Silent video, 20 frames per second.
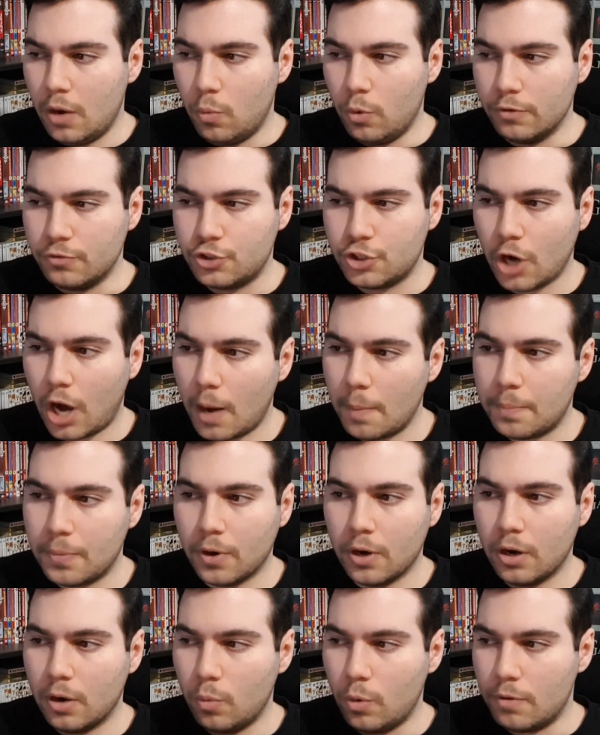with
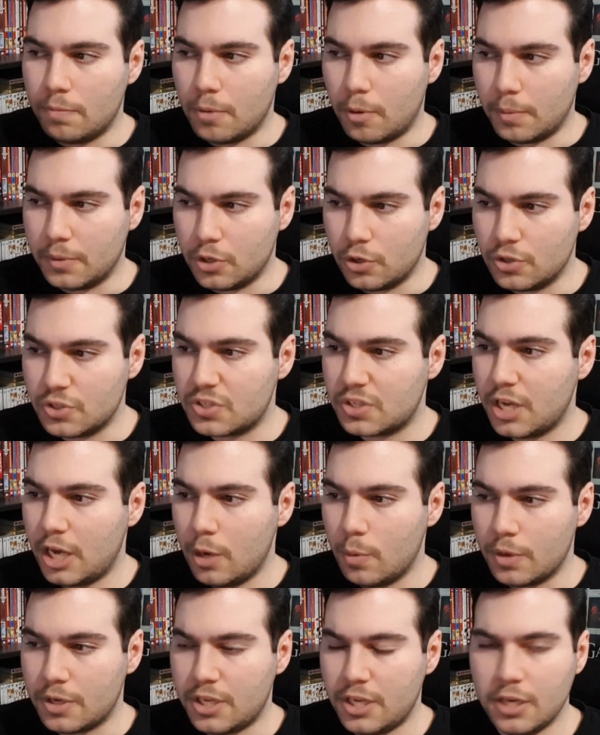Chopper, with
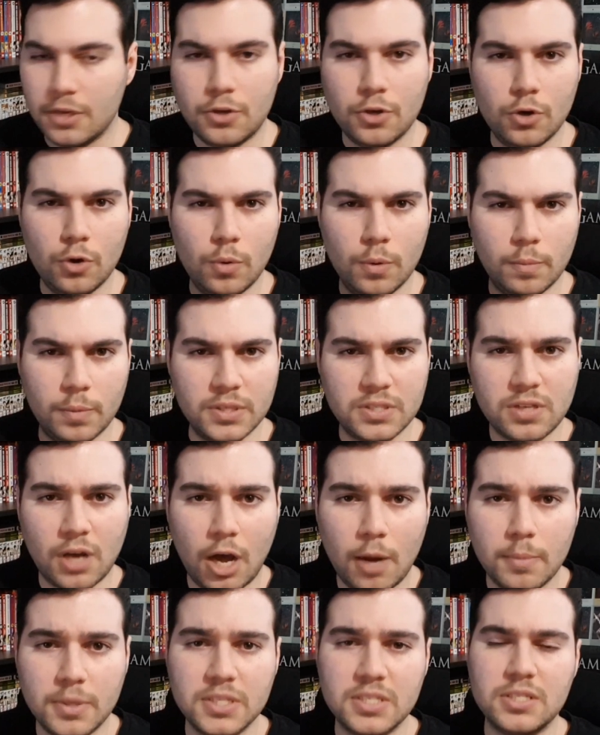Momonosuke, with Kiku, with
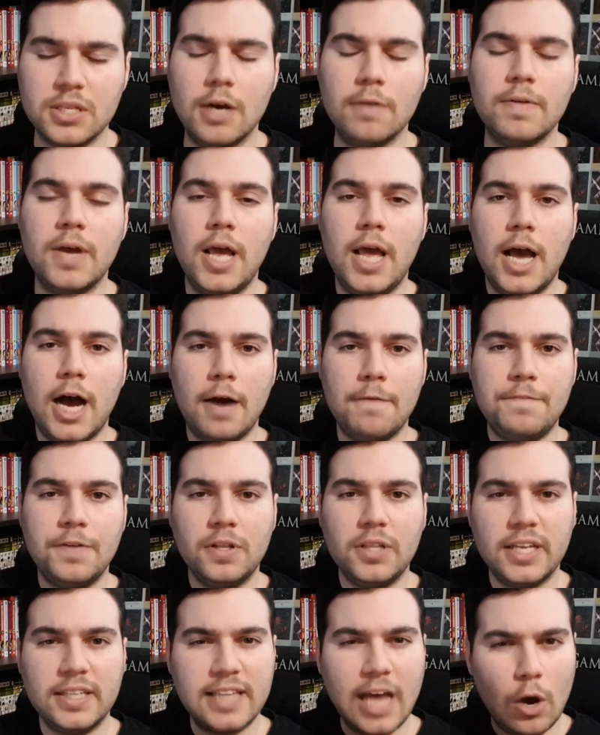Tama and stuff, I
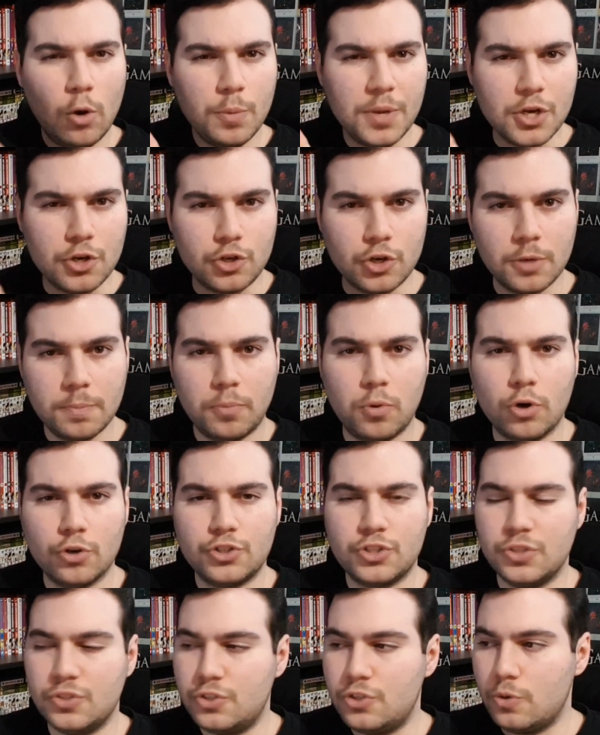feel like that would be a good
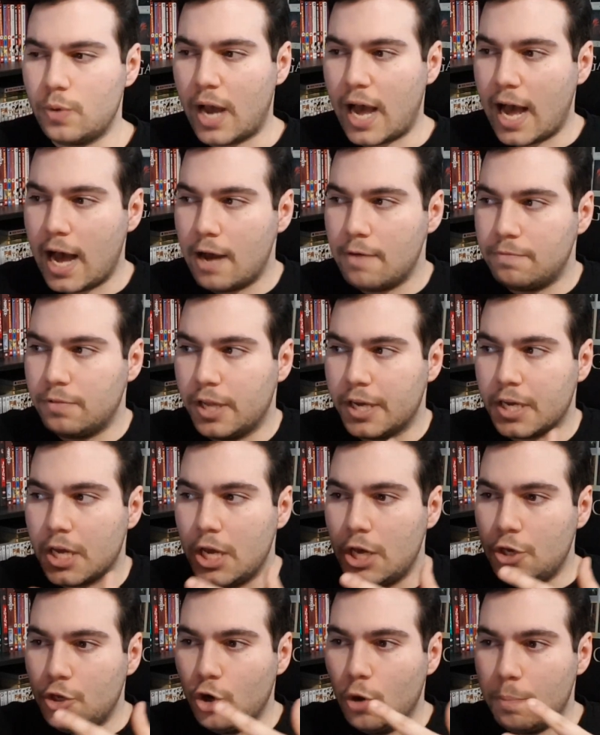portion to have, like,
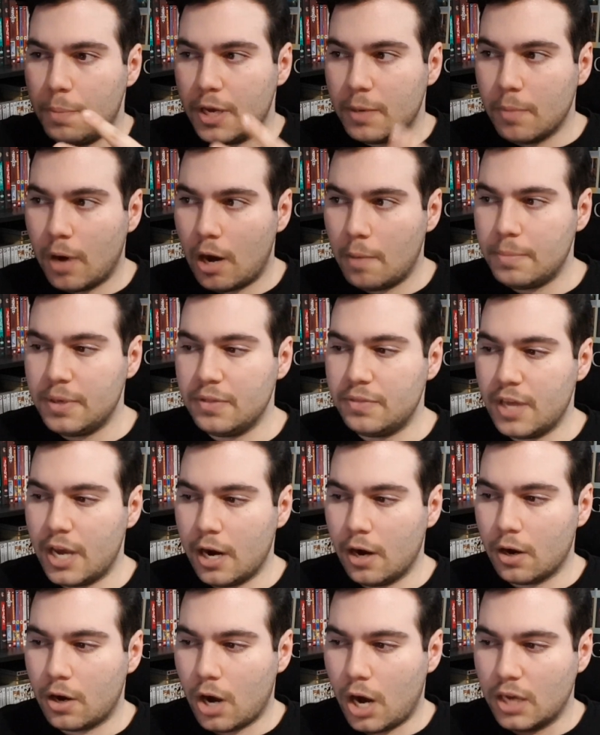you know, Big Mom be
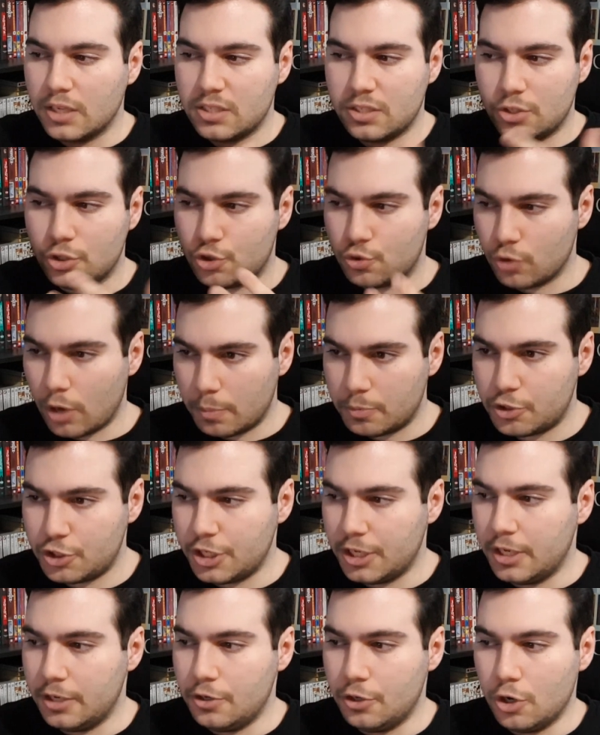there, cause a
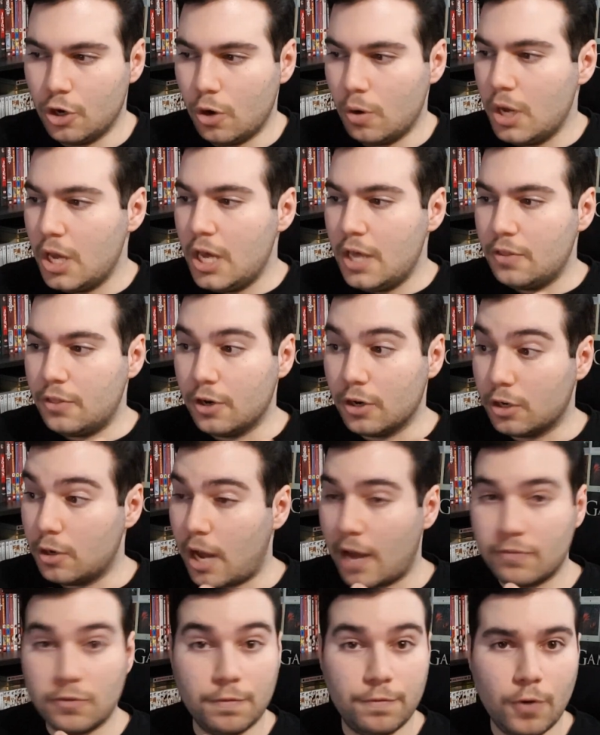disruption, you know, they're gonna
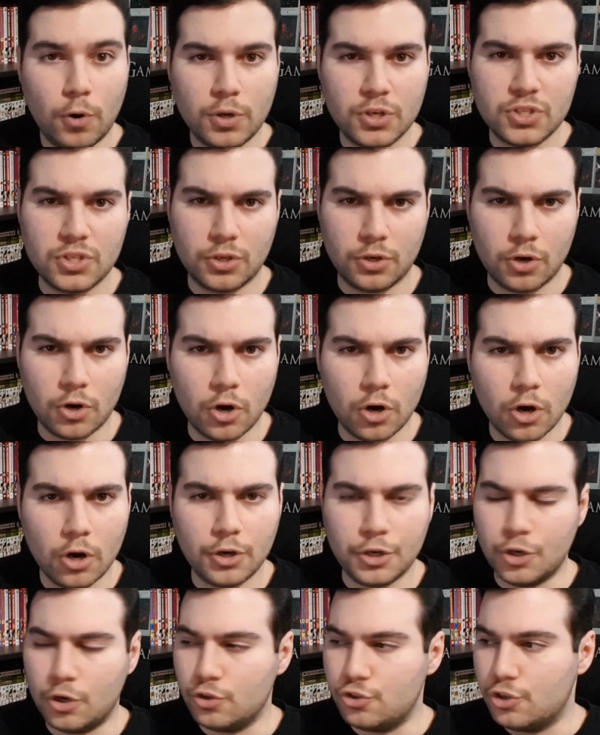have to focus on
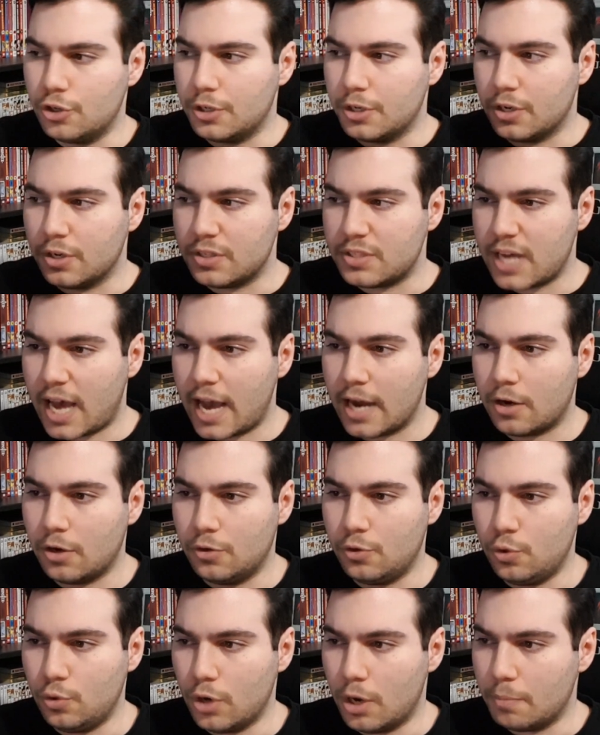her, you know, during her attack
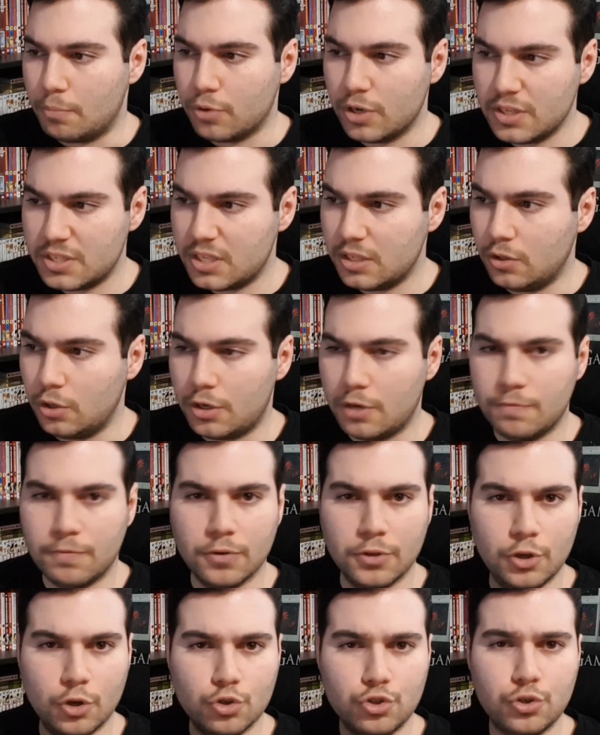on Udon Prison, looking
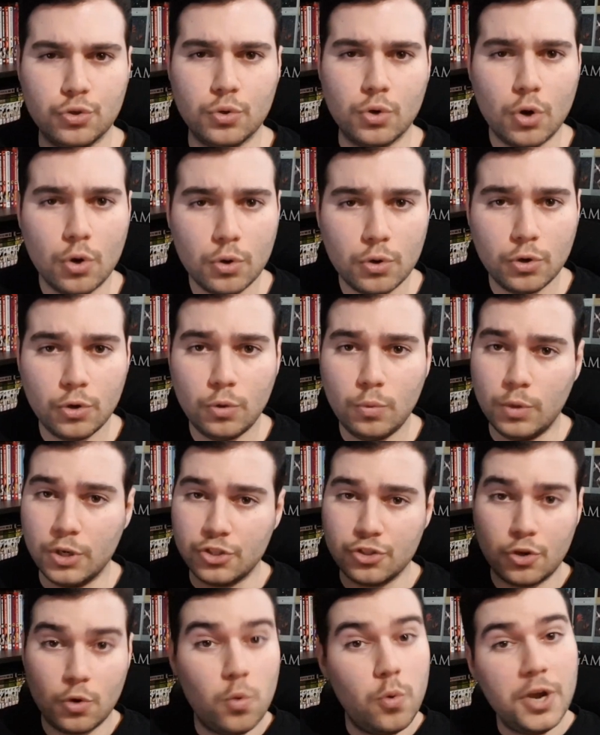for the Oshiroku,
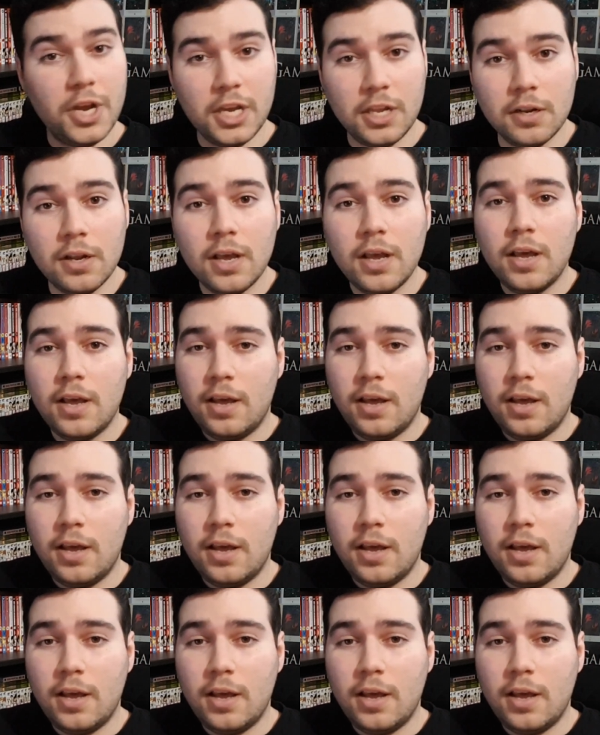which Queen,